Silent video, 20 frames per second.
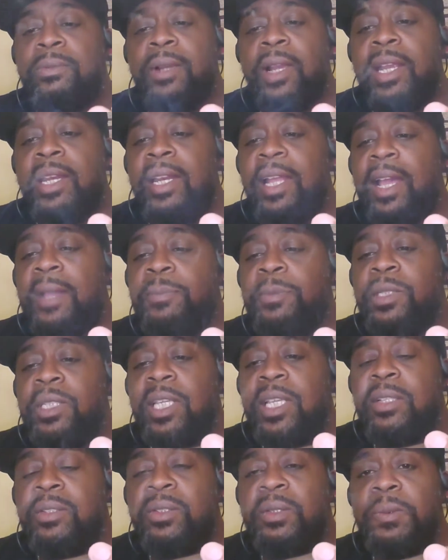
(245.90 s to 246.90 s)
Right now I'm just
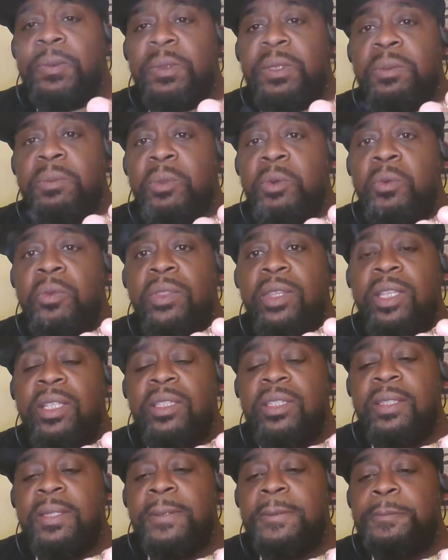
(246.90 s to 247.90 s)
getting some
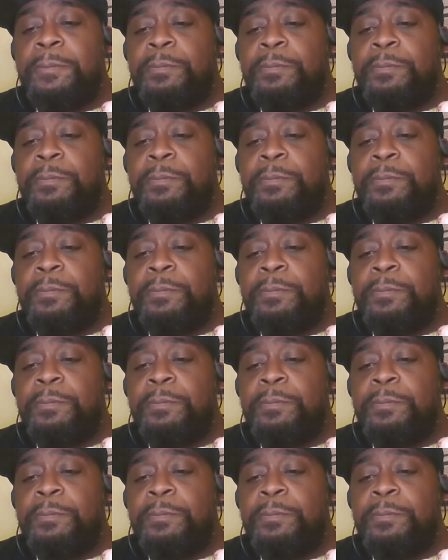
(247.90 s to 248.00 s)
smoothness.